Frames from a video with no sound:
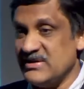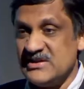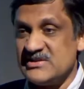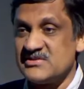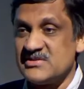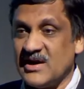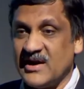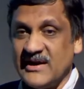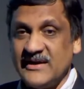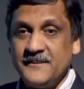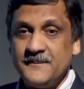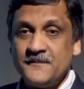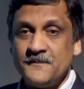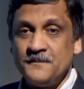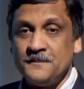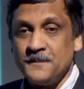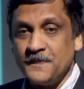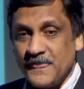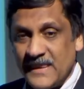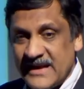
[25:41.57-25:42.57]
each side.
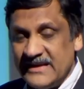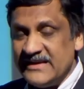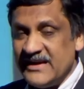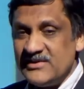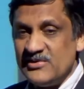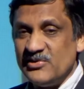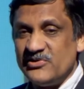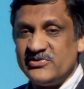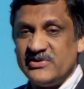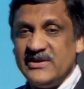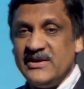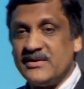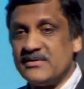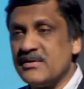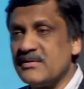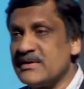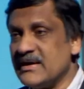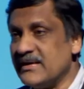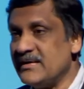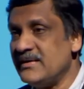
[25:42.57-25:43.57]
And then you'll see it
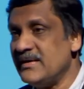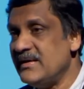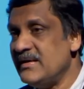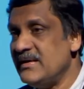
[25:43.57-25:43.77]
cooking.